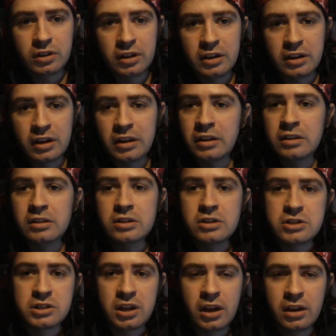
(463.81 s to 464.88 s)
like an
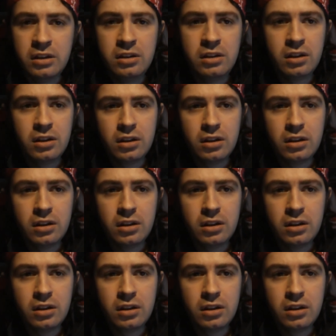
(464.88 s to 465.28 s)
English king.